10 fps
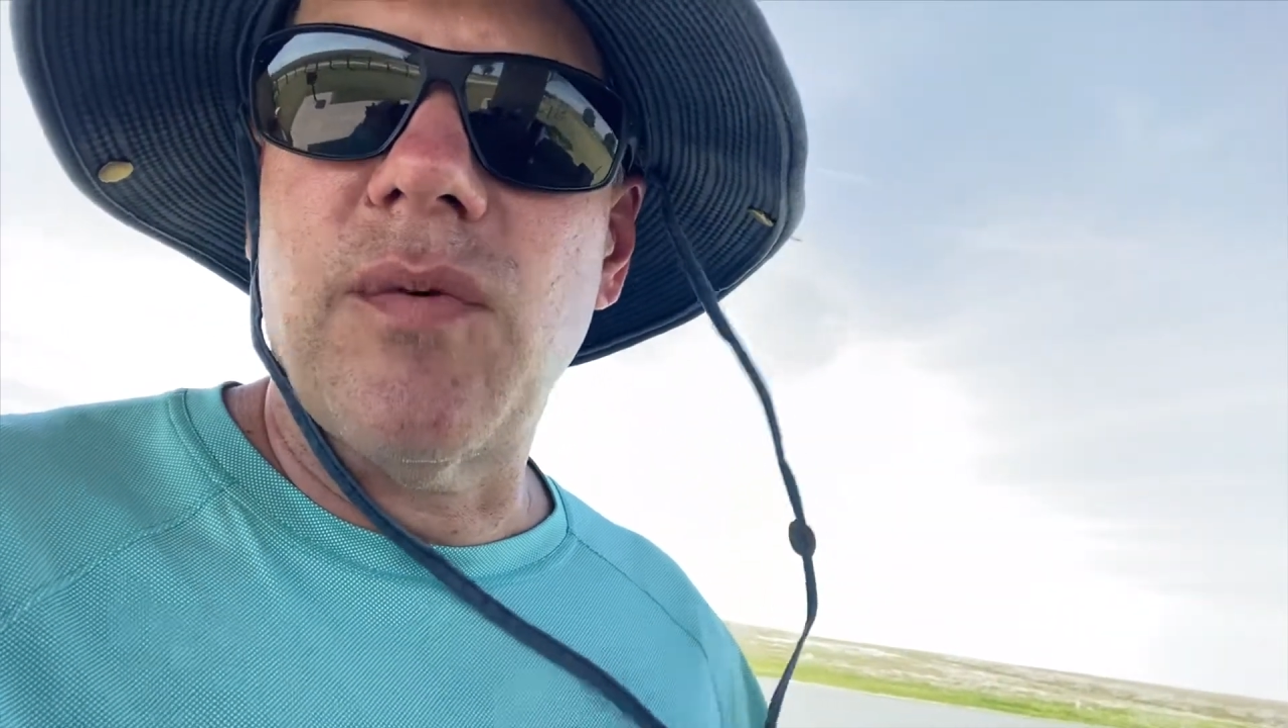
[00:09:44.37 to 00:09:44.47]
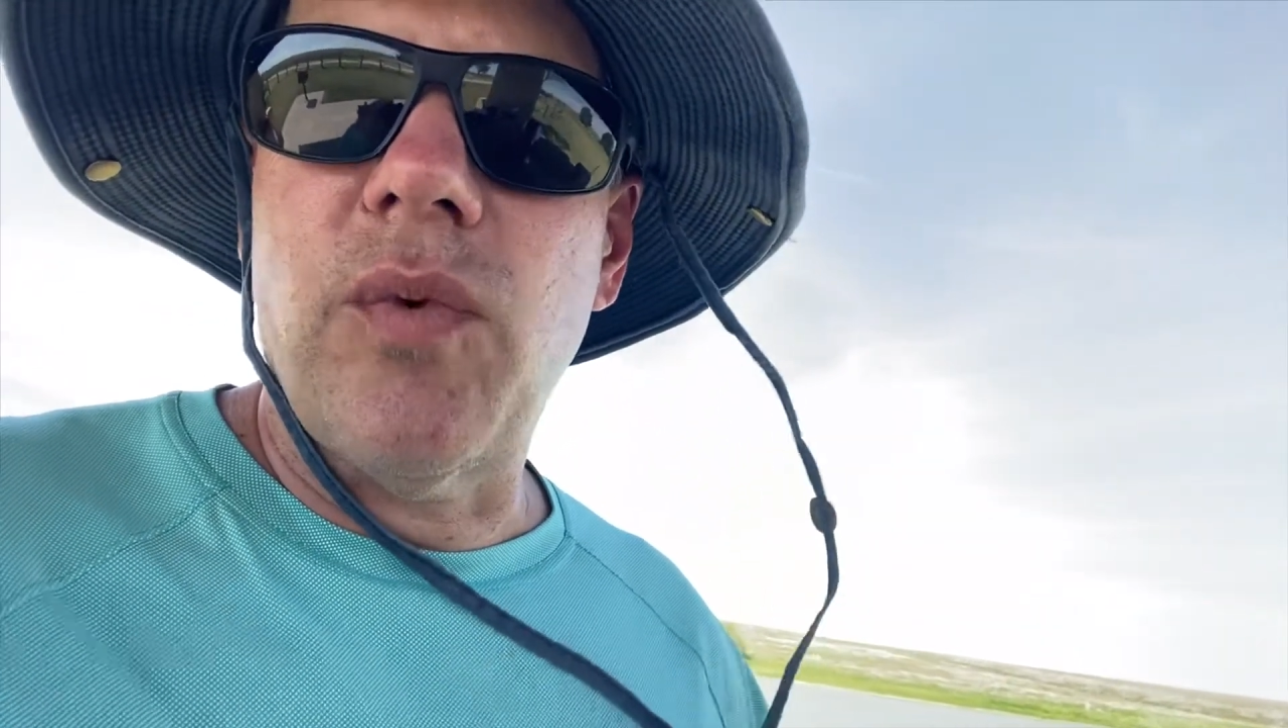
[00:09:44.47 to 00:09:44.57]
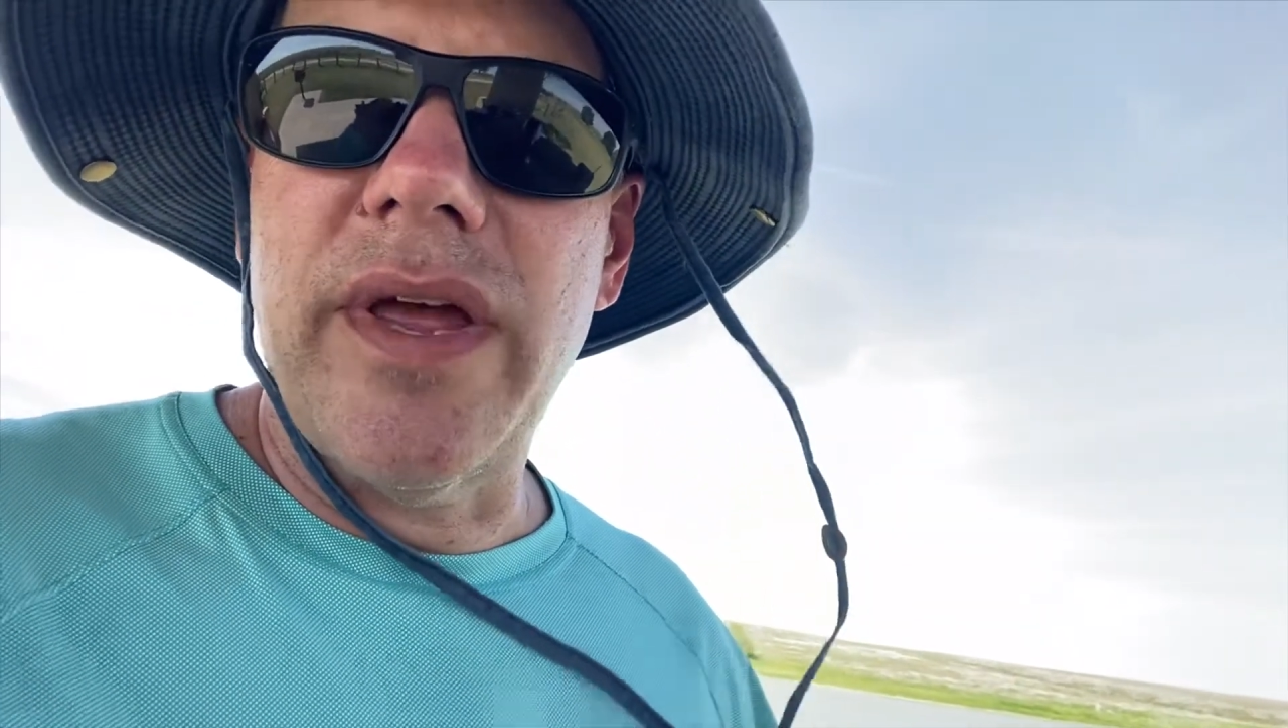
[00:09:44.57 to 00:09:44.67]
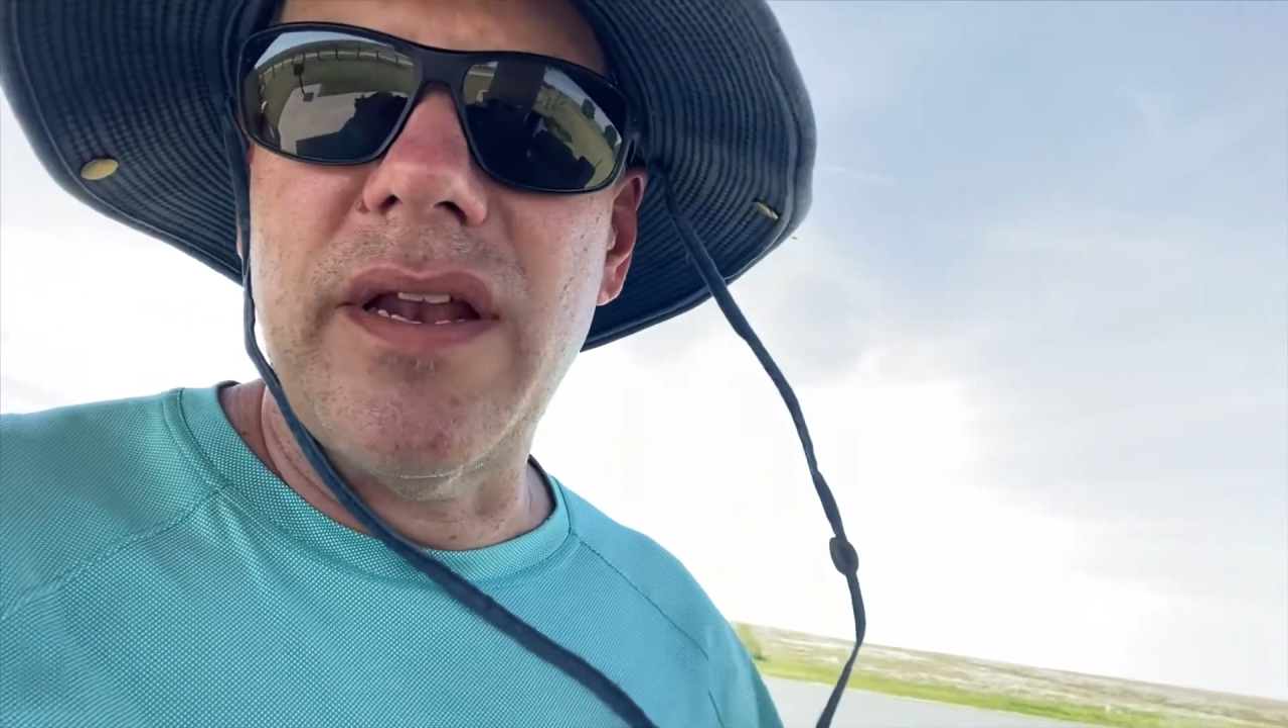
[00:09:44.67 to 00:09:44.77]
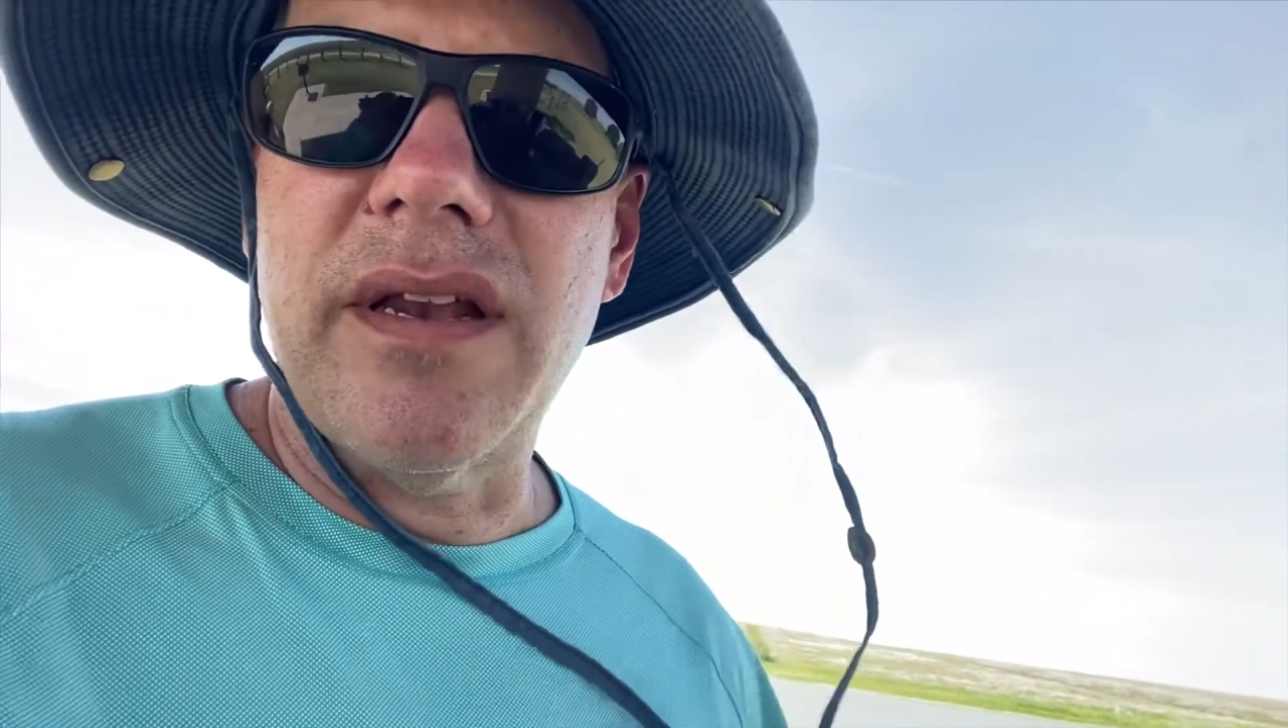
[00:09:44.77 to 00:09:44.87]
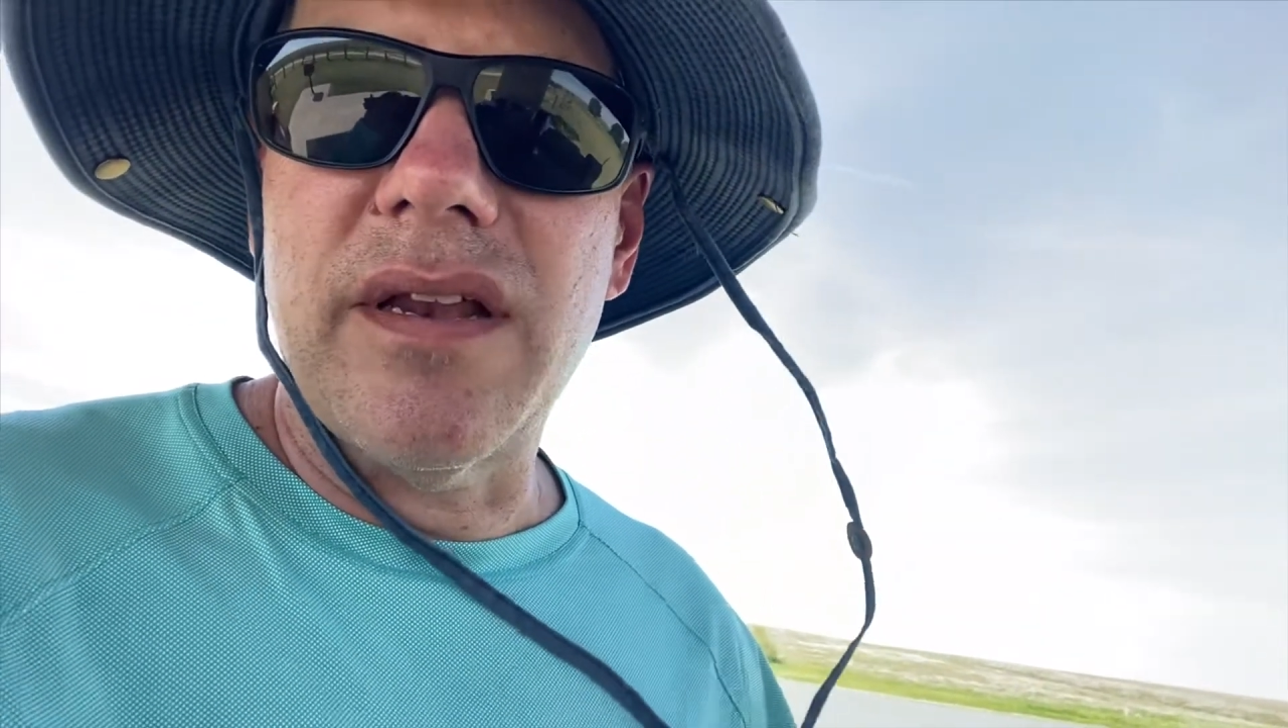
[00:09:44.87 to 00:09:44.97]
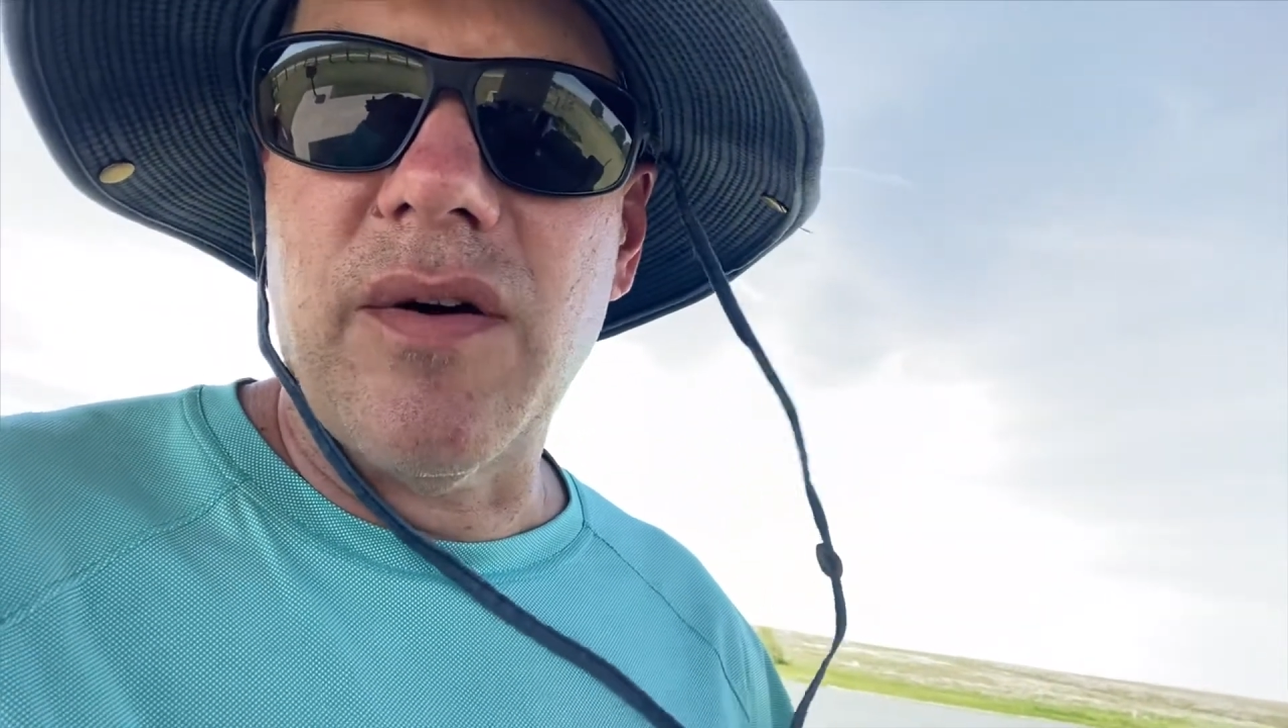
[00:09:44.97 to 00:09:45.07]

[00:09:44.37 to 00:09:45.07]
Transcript: wind,